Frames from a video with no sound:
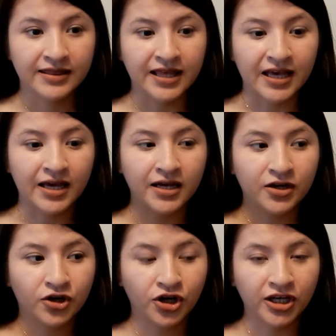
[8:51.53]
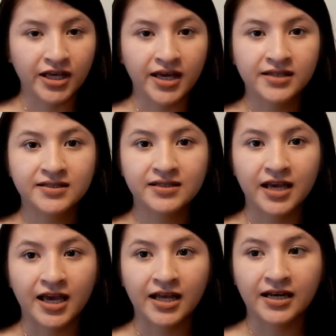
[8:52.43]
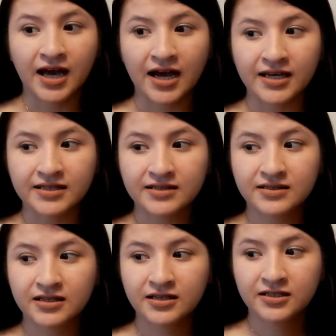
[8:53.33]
that creates a nice